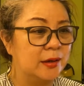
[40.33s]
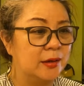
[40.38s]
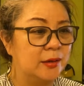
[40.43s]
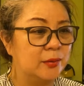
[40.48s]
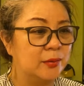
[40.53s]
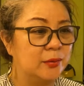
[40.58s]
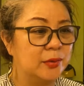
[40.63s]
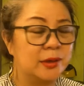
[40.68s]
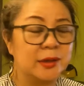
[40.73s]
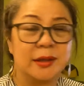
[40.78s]

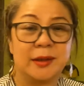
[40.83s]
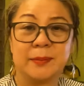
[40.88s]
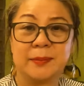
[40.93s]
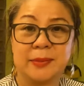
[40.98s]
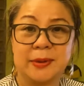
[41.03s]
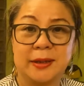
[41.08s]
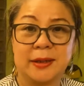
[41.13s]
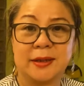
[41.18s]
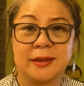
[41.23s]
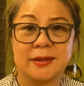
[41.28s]
working
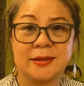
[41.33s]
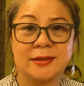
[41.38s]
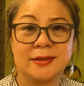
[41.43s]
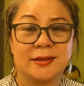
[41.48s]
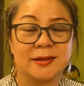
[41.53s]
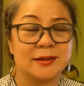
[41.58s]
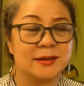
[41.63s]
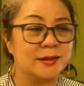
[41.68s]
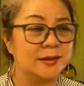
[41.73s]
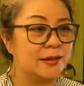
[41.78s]

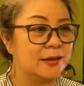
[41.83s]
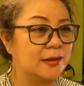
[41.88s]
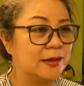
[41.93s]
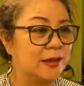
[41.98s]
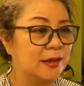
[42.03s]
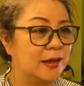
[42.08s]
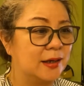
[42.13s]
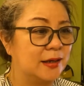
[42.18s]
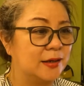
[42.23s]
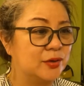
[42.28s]
place. Uh,
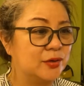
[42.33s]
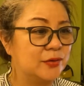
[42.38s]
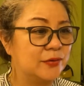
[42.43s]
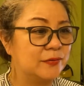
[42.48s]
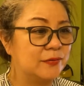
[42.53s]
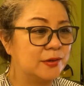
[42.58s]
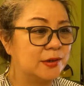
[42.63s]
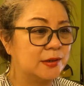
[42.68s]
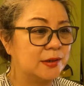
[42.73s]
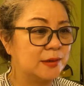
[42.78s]
I
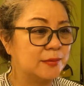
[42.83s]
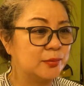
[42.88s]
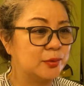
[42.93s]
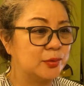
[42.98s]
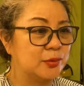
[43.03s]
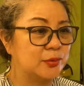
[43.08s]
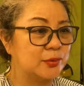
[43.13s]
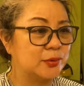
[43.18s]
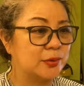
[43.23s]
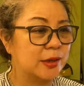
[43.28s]
shifted up
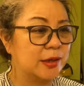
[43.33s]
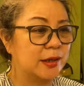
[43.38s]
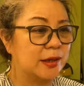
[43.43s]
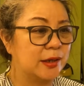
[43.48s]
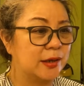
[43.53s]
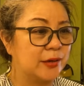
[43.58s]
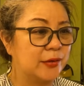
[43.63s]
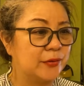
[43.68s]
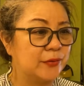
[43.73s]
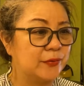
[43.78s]
to
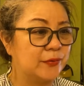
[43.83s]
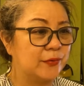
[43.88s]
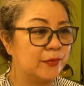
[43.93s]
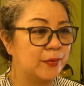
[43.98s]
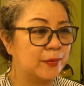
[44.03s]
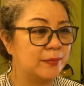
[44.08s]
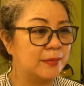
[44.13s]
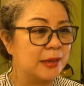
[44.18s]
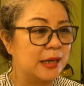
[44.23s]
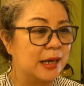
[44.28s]
KL
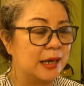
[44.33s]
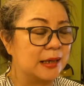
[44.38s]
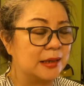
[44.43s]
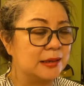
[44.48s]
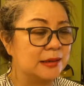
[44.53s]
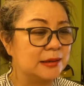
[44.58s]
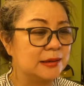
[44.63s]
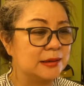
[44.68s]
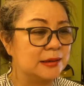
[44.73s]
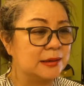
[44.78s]
from
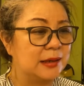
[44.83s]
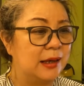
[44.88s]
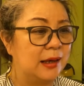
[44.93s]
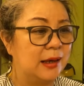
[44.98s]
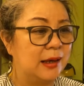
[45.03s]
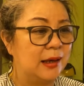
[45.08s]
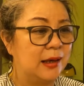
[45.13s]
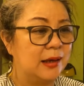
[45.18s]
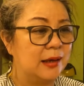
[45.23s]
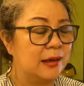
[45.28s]
Melaka
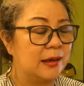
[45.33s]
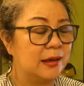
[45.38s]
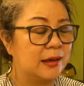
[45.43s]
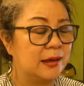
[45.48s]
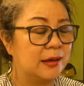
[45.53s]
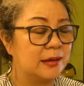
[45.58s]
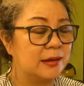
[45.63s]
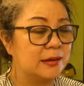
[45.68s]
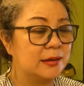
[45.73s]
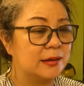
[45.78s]

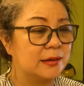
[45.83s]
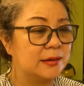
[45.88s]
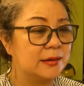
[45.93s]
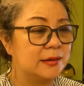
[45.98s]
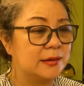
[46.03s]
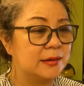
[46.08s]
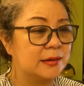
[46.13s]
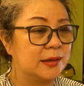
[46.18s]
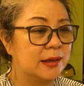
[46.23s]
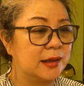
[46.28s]
uh,
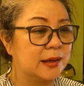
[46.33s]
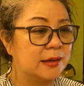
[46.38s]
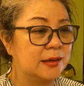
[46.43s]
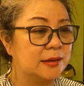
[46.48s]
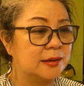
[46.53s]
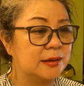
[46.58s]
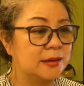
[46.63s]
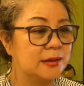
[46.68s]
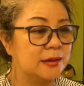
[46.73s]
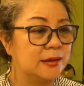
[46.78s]
in
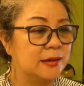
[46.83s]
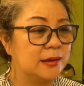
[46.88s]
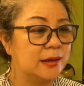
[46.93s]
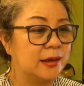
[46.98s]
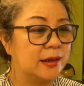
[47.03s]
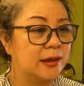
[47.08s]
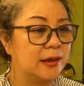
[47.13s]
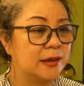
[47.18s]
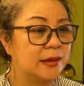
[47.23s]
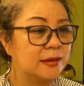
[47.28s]

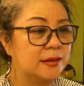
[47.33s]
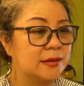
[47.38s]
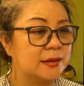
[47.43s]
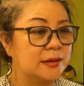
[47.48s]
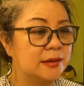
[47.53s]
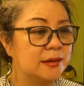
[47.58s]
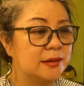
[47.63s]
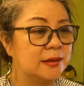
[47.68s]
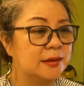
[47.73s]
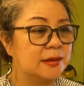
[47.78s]

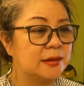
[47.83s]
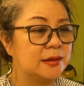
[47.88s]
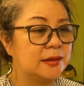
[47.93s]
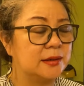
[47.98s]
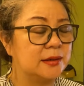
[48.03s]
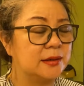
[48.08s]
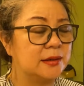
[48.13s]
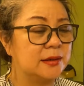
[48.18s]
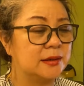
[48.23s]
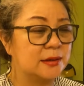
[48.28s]

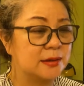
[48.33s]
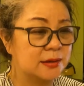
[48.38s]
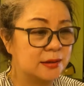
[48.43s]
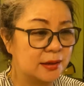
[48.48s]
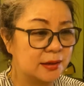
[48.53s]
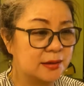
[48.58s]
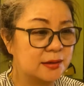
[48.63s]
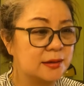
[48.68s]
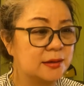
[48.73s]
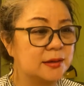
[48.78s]

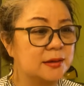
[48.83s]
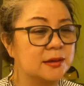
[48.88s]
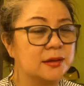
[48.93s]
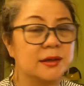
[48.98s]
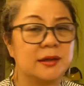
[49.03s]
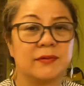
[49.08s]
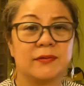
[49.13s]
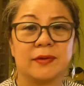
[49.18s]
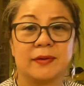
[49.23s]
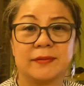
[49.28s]
1986,
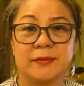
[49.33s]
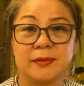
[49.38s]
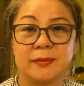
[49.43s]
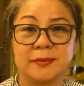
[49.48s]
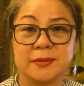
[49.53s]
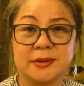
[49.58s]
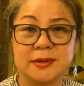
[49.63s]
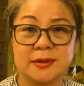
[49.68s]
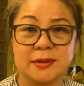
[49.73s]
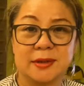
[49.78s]
if I'm not
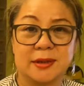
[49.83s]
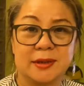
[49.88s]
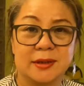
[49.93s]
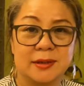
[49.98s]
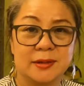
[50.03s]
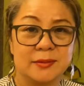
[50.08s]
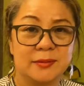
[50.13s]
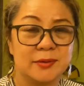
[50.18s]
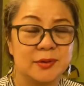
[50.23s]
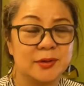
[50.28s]

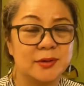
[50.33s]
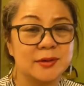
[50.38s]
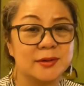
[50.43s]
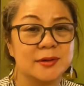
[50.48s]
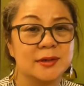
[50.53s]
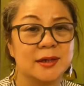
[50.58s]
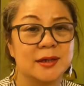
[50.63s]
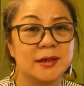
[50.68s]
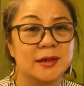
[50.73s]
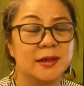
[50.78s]
mistaken, because
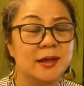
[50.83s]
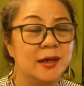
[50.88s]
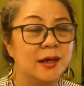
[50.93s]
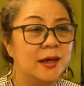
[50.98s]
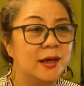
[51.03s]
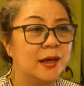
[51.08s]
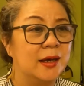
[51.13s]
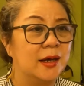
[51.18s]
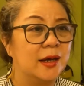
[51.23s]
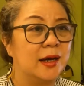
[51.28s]
I,
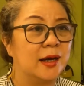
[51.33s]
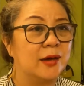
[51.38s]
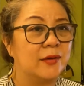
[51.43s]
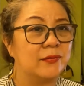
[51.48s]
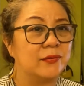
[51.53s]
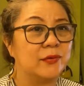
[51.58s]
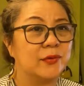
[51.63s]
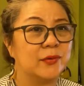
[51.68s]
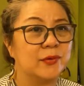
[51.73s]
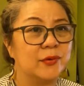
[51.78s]
I
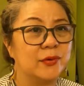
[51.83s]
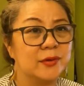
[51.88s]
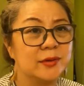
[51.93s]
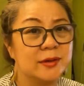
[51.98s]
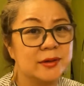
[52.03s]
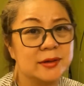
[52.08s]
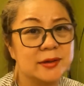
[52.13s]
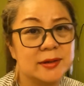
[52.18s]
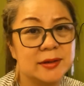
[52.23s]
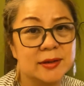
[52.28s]
forgot
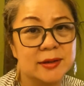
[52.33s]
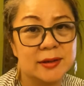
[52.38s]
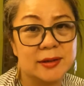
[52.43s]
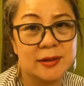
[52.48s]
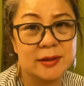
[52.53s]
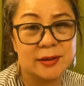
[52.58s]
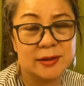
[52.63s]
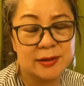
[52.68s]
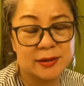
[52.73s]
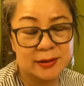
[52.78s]
the,
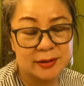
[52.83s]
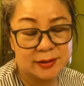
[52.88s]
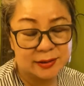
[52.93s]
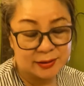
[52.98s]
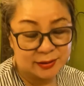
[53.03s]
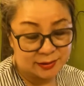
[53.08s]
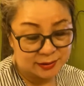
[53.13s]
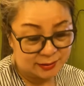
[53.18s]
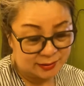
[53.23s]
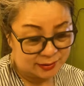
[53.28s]
the,
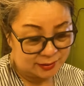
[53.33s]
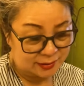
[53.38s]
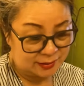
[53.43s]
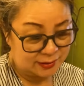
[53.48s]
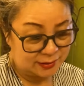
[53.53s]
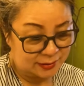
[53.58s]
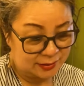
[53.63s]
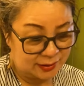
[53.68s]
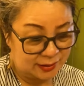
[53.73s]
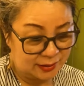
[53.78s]

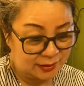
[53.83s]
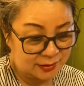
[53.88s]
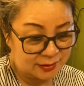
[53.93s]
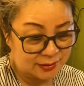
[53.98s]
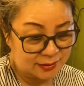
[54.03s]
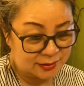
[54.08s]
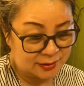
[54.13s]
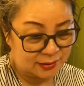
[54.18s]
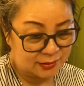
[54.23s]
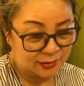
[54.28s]
the
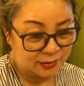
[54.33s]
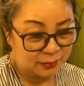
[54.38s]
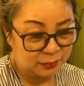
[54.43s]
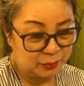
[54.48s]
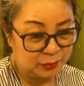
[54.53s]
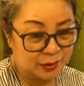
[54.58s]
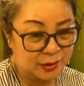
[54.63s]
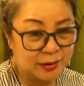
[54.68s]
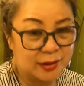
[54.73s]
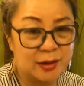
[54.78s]
dates uh,
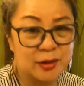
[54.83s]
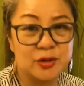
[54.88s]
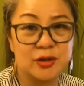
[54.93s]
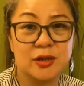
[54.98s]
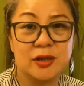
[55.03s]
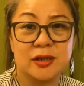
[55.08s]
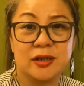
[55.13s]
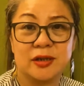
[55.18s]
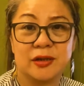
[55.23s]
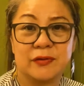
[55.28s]
when I
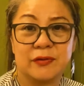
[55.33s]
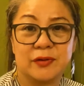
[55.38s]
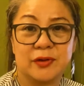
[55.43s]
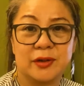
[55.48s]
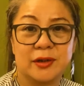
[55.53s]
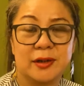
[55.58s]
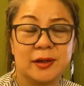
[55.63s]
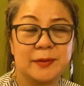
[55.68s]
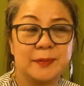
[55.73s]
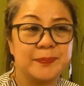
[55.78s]
actually
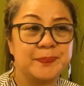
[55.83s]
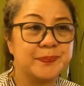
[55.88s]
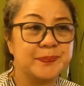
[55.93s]
shifted up.